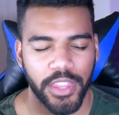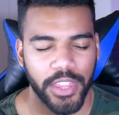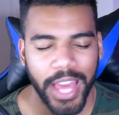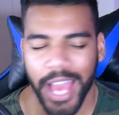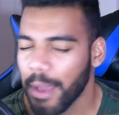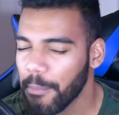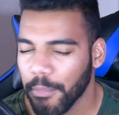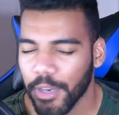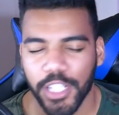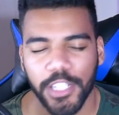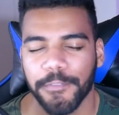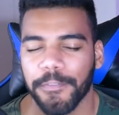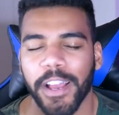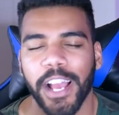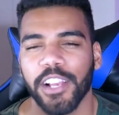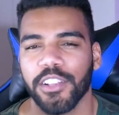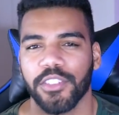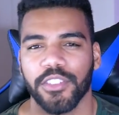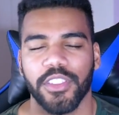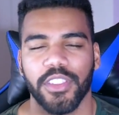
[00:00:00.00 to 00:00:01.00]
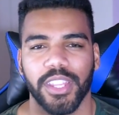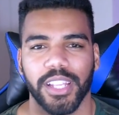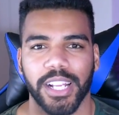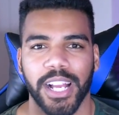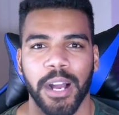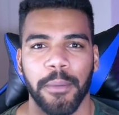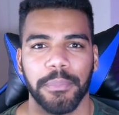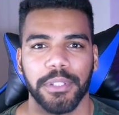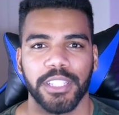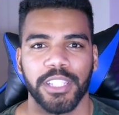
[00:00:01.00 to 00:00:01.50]
that much faster than the
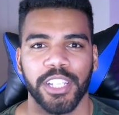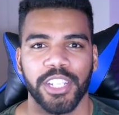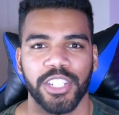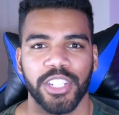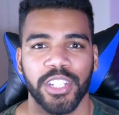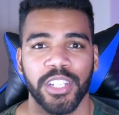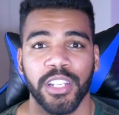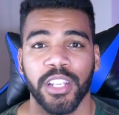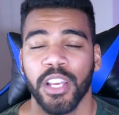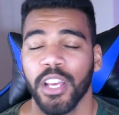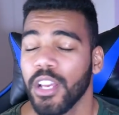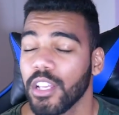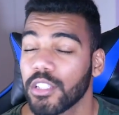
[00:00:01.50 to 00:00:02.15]
competition.